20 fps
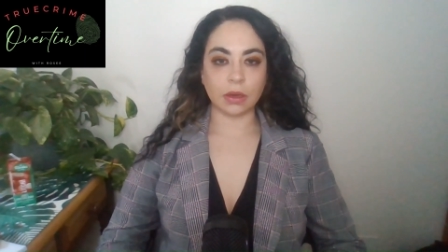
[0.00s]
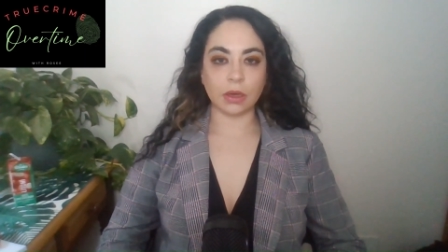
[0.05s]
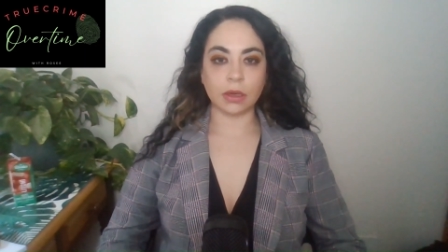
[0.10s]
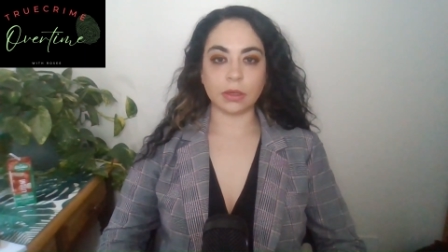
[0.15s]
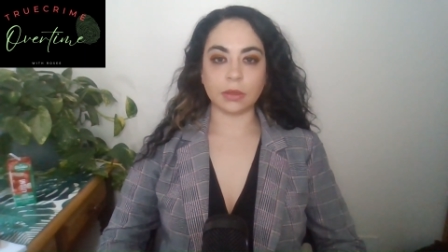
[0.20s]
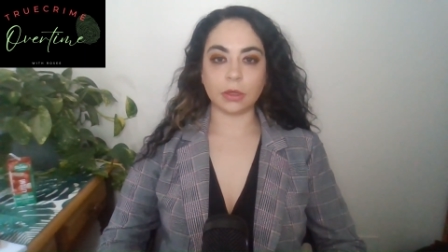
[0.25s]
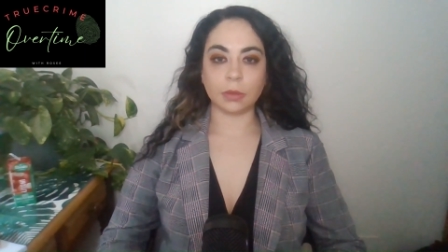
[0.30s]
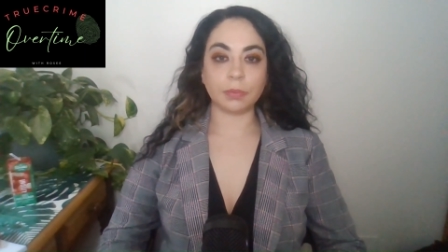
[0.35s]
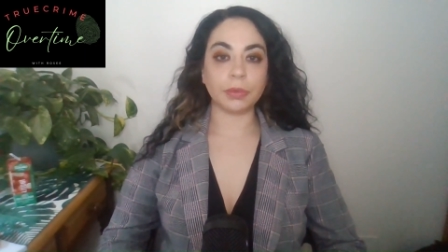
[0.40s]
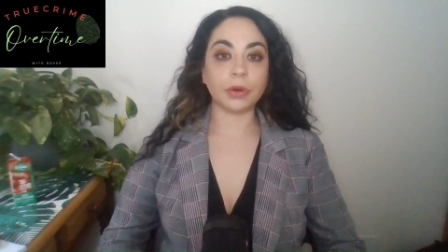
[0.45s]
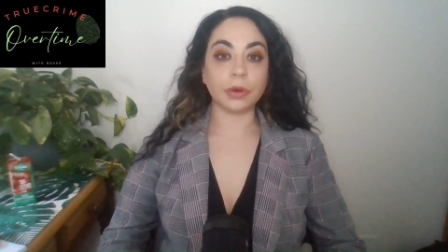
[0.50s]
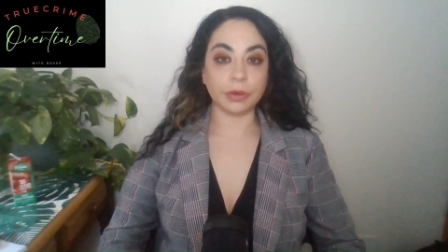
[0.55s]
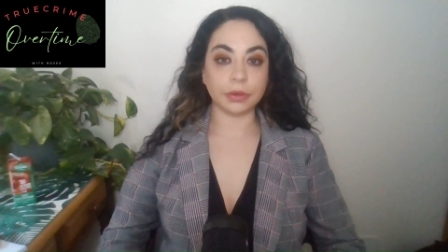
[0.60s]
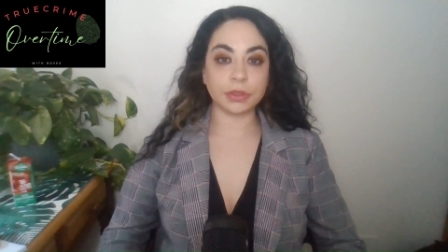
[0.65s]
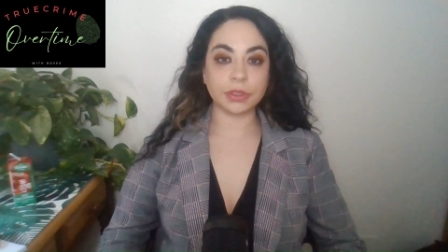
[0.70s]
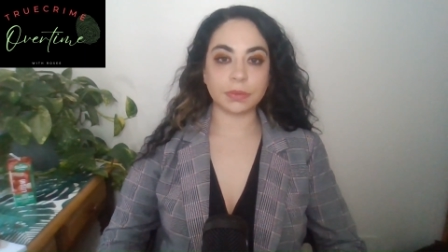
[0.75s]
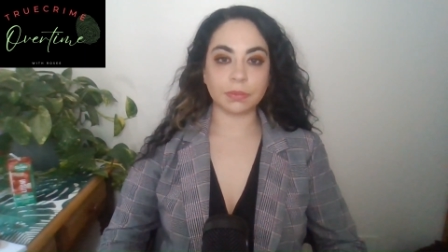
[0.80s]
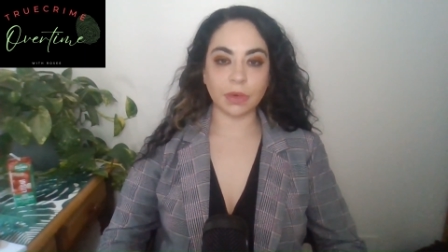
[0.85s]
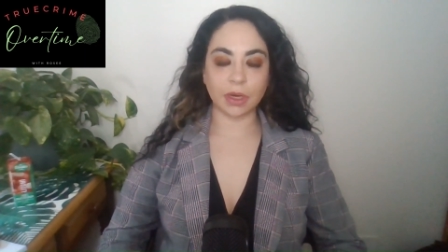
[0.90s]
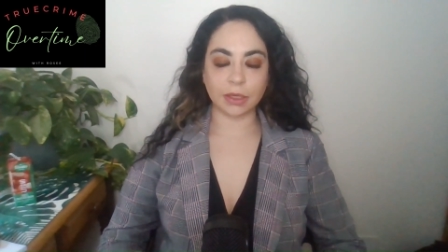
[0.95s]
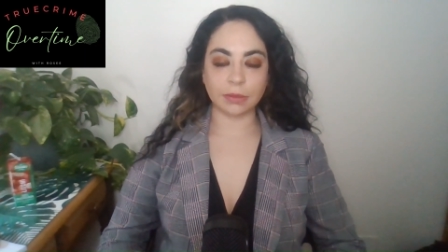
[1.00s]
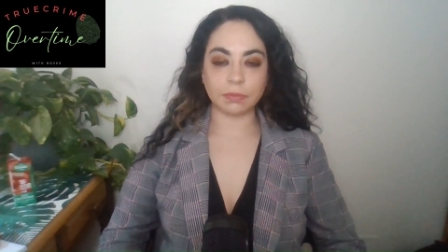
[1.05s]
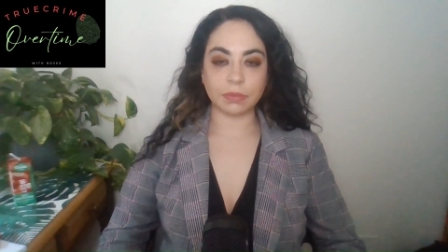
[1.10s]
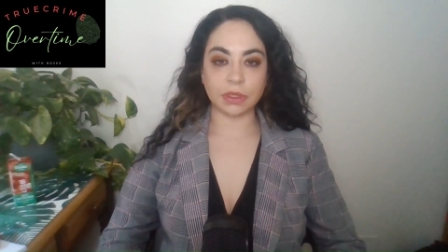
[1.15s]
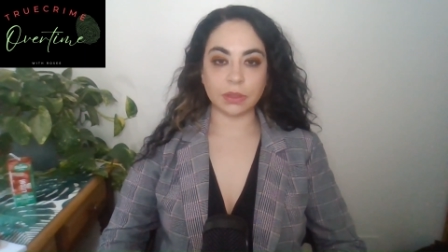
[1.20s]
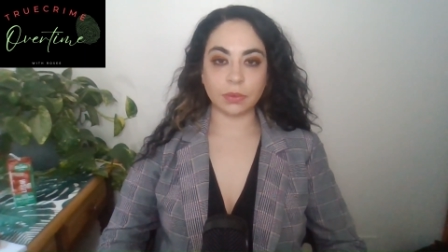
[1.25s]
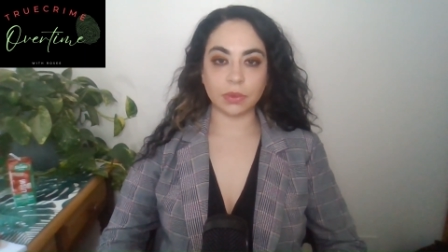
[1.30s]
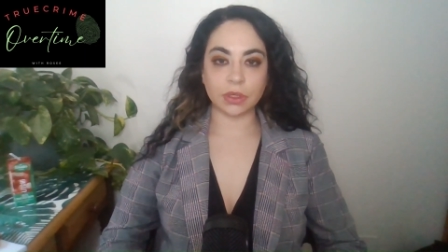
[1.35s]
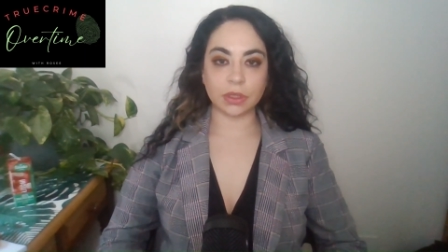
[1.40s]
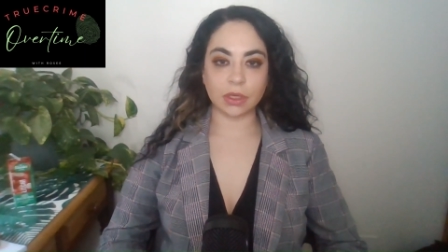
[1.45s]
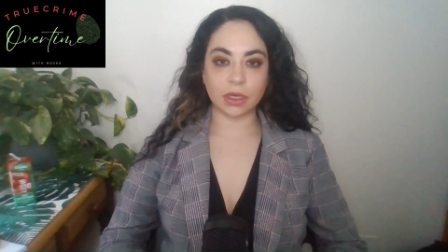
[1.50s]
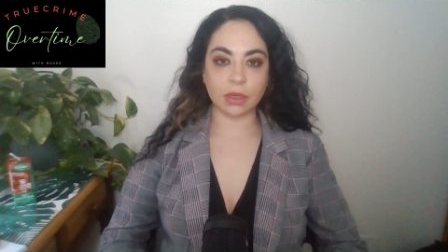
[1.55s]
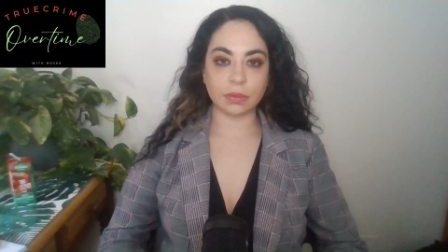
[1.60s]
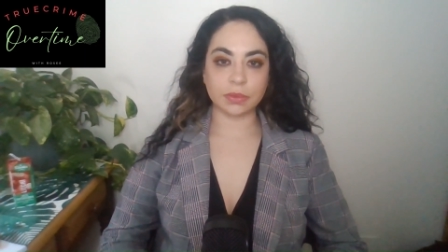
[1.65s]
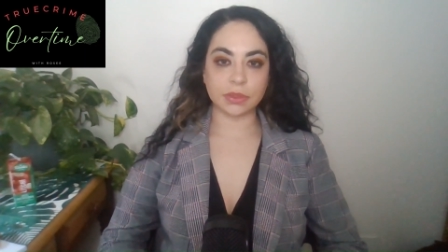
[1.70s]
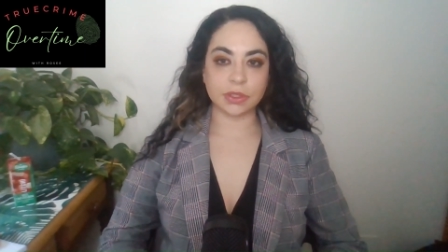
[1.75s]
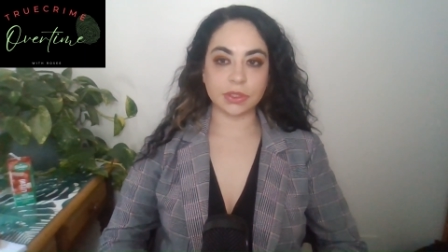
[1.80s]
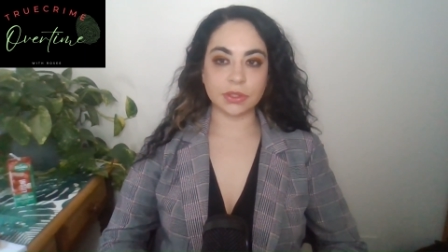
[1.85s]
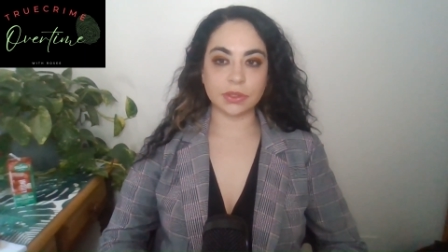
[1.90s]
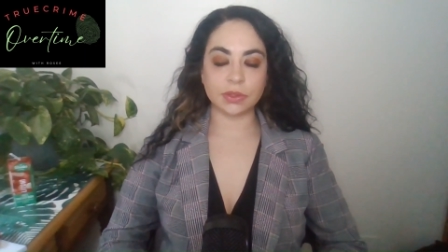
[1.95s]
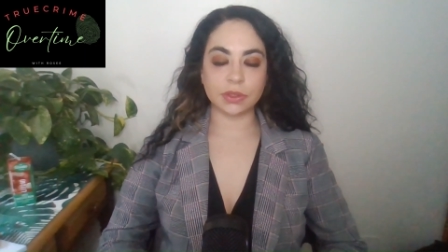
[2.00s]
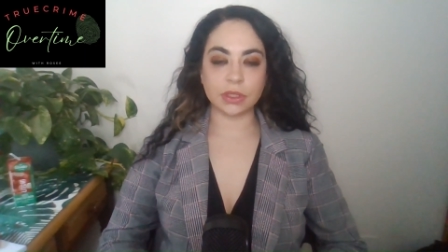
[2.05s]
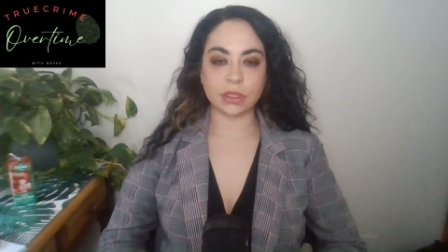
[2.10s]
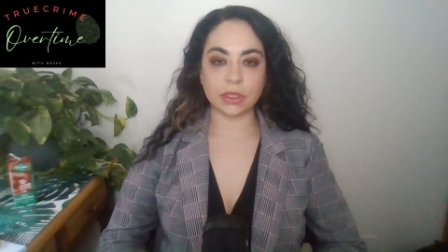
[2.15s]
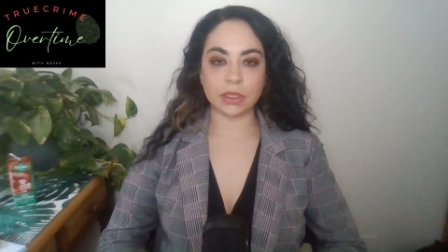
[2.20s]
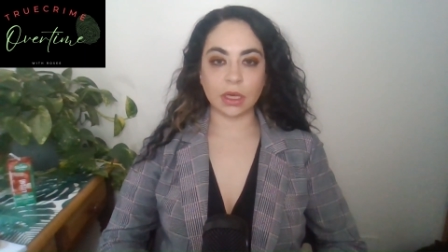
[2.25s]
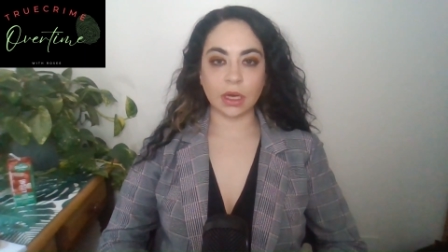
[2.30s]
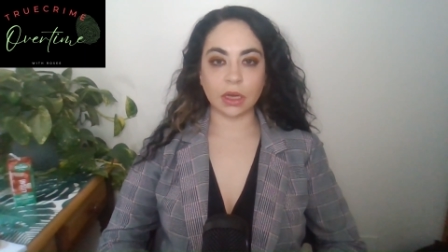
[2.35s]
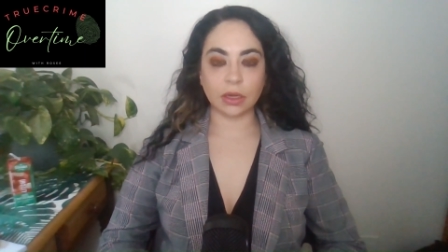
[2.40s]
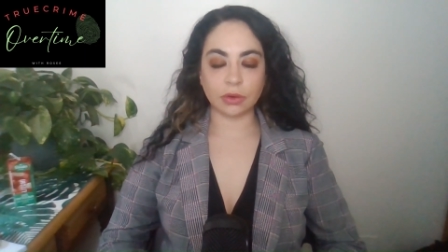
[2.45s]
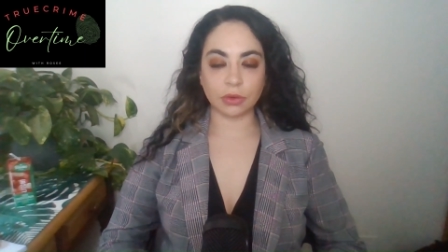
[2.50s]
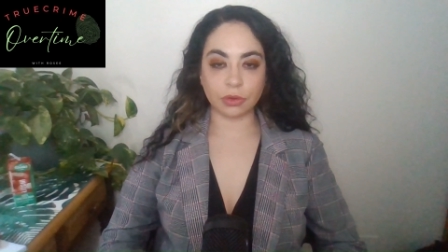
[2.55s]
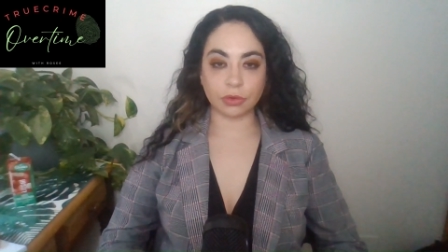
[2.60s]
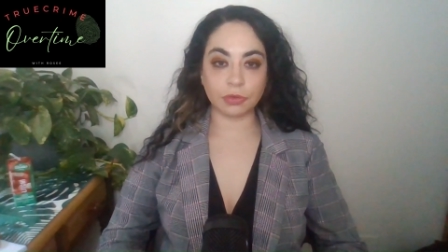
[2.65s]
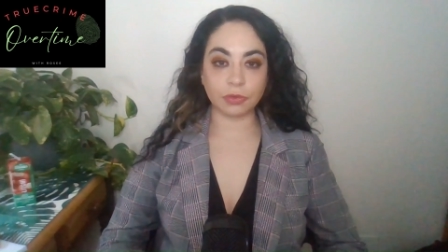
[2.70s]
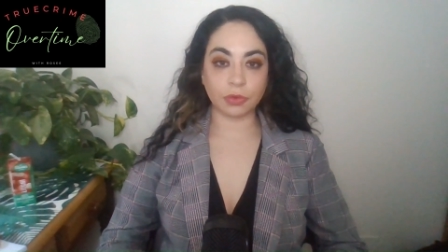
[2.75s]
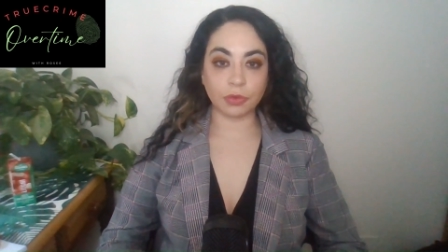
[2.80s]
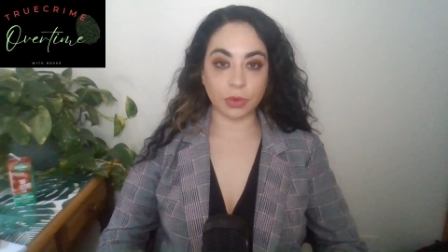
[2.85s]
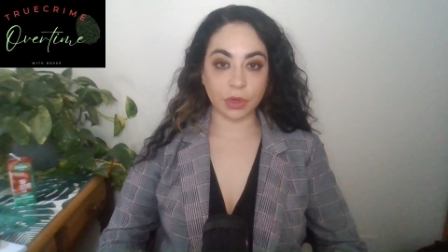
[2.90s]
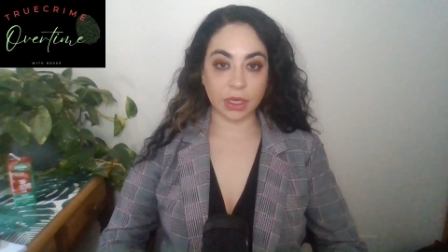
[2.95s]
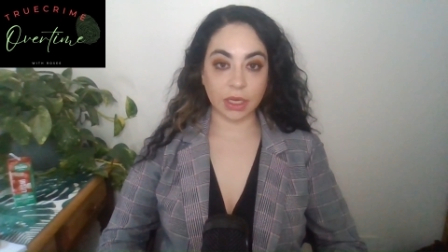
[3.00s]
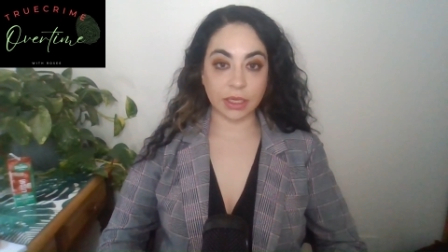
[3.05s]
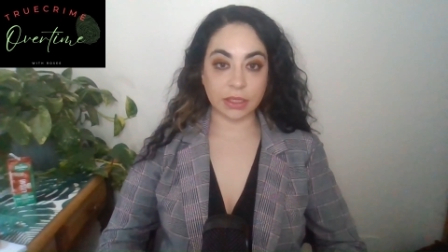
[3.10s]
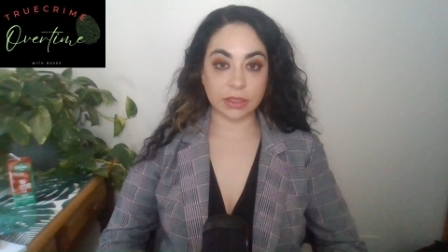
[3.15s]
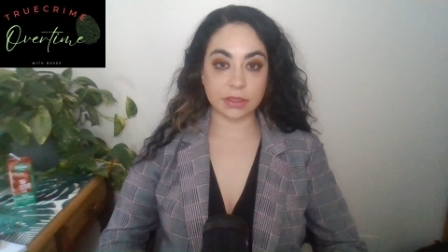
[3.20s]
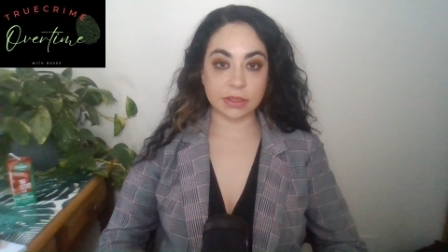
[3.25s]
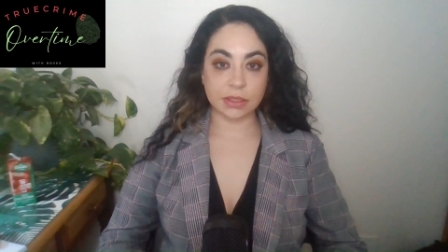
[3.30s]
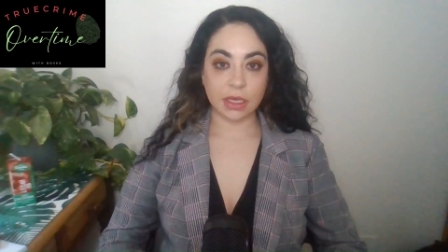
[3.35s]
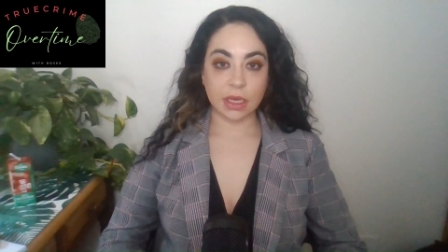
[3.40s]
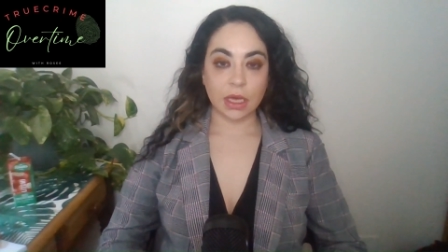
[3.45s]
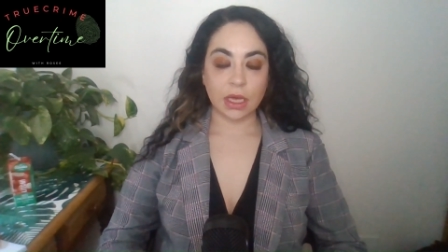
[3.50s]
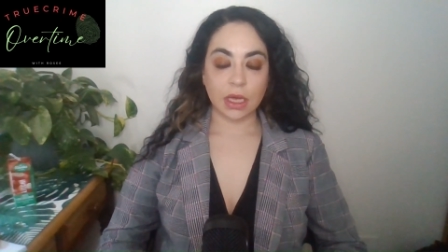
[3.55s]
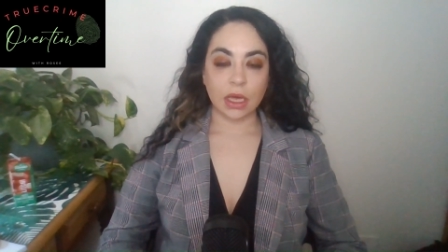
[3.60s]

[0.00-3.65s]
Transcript: approach might be when it comes to the Idaho 4 case